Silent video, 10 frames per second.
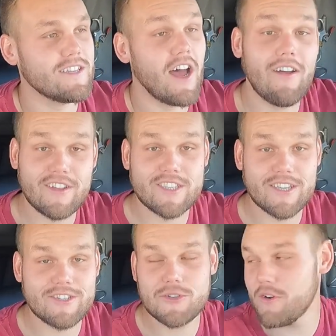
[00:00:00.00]
and
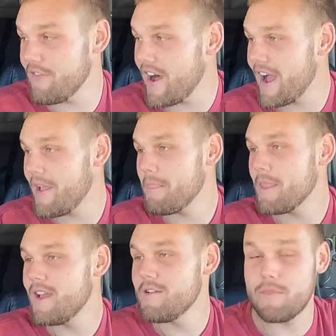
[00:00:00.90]
obviously so have I,
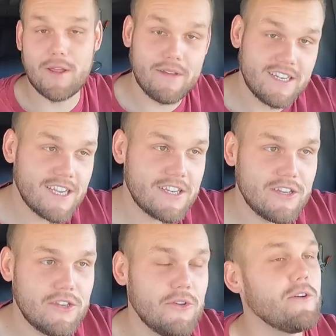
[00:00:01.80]
but I'm
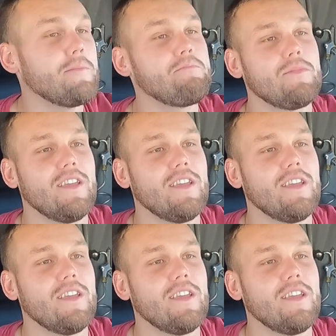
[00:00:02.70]
addicted to them.